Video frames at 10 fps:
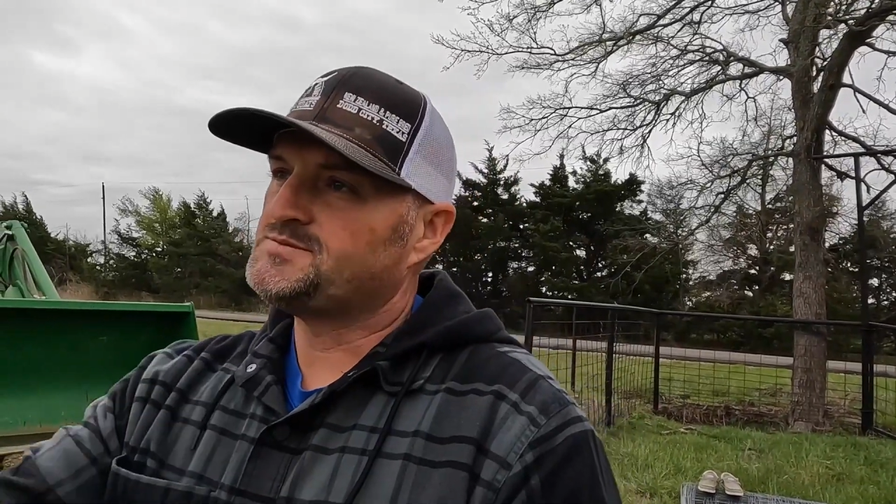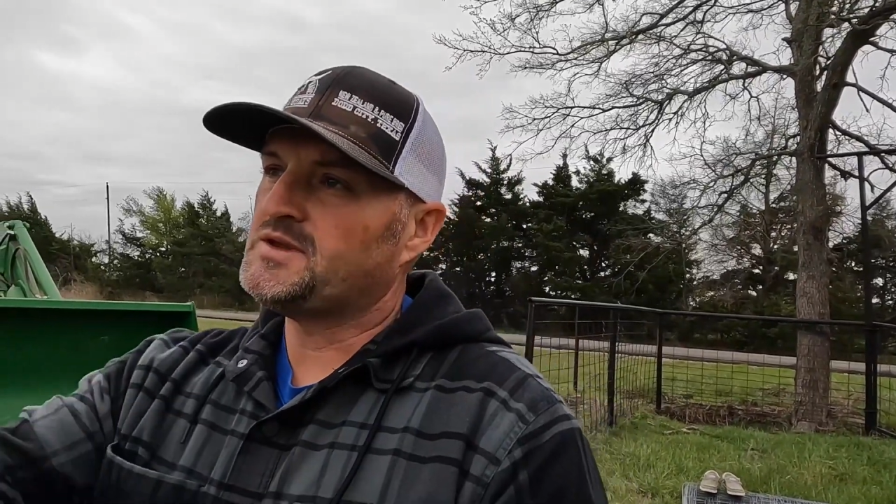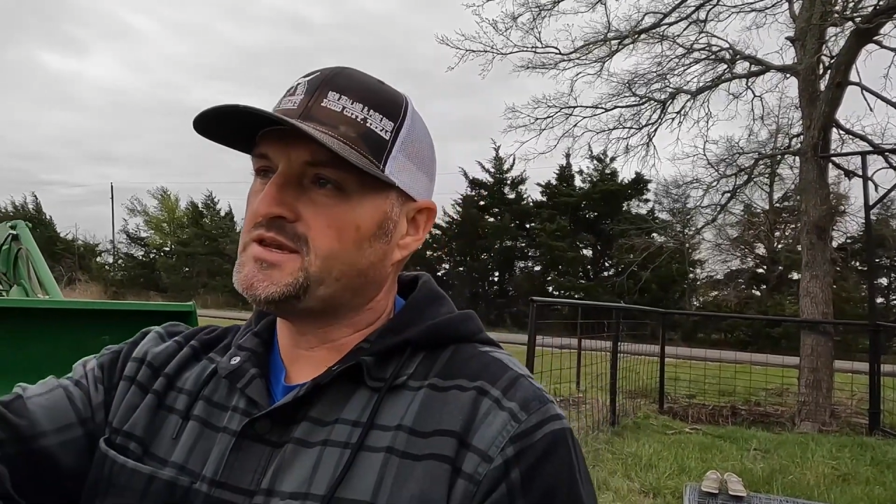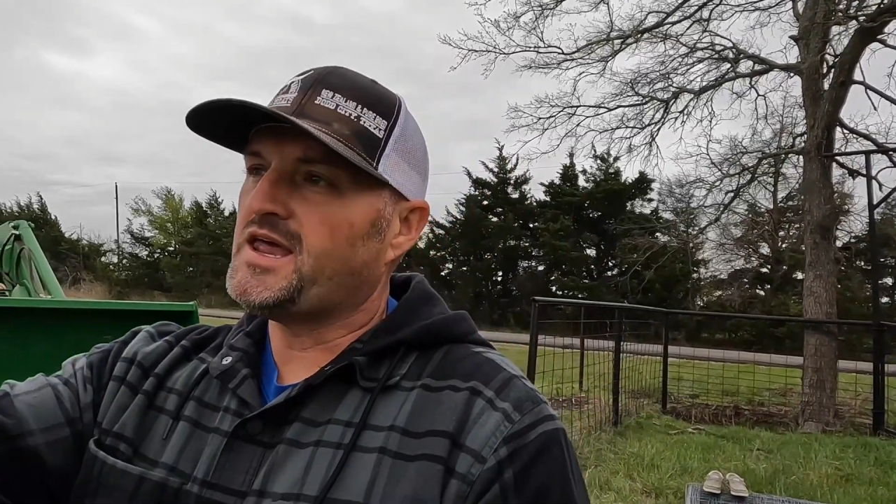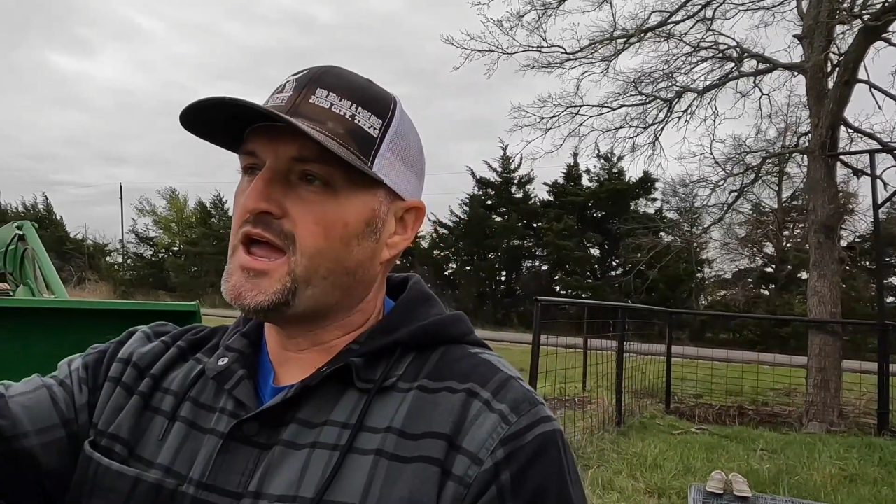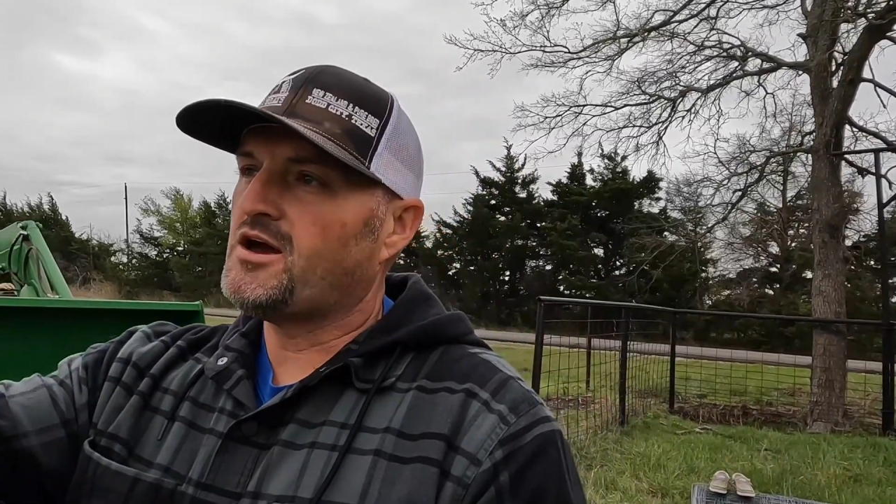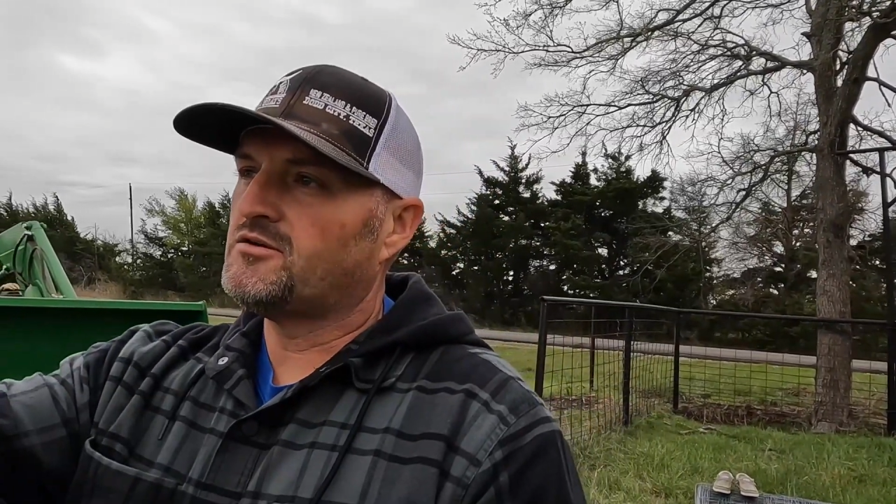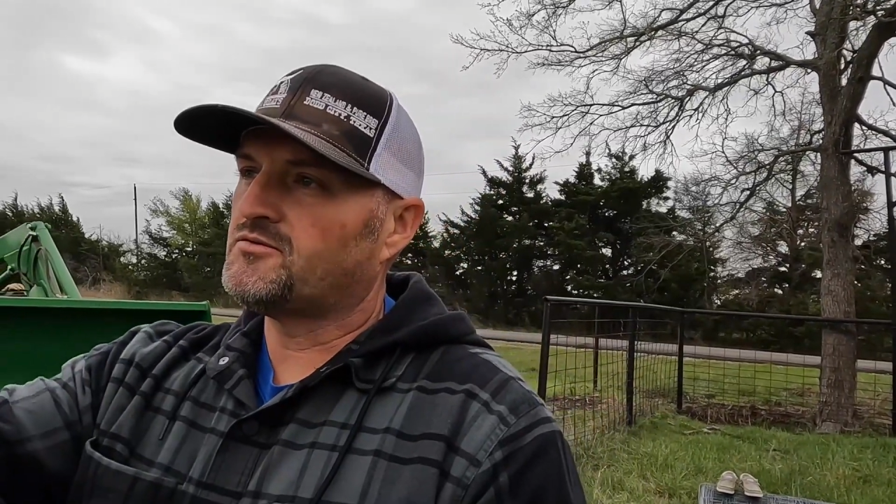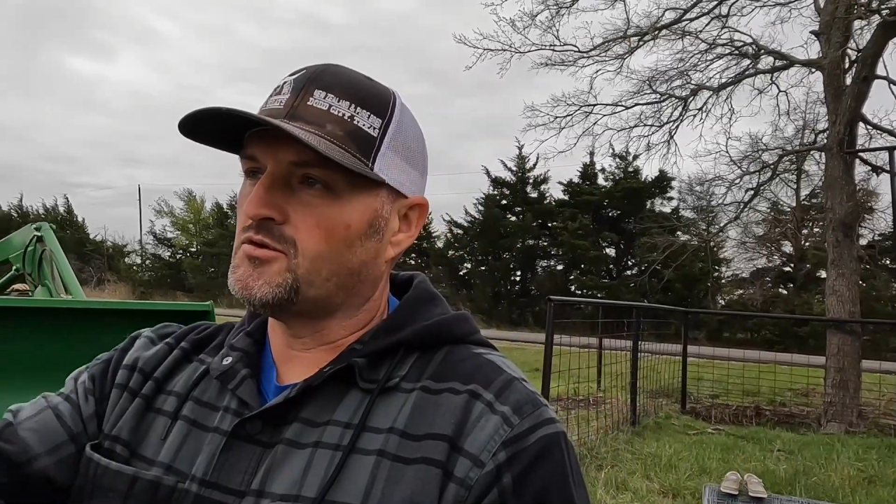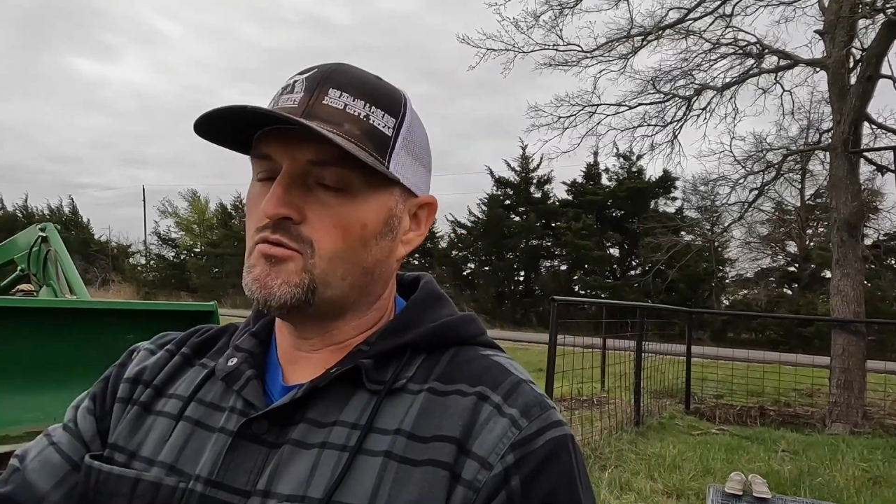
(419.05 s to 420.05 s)
been
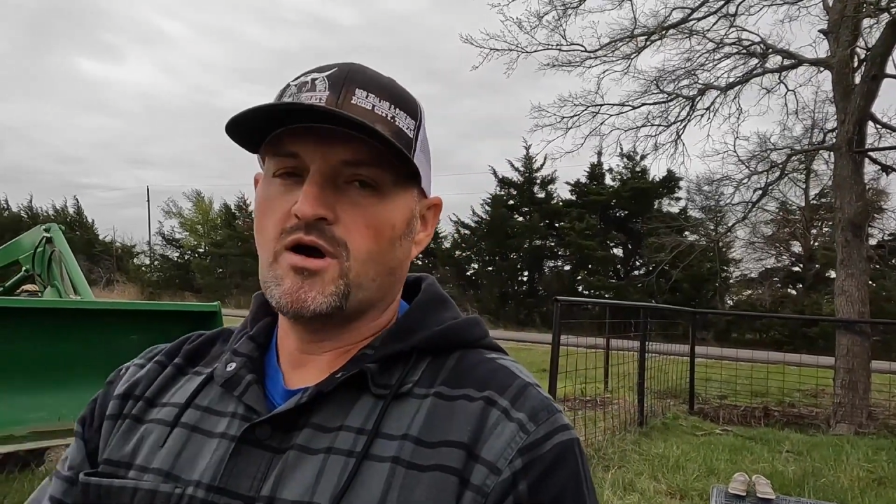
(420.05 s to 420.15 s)
down for a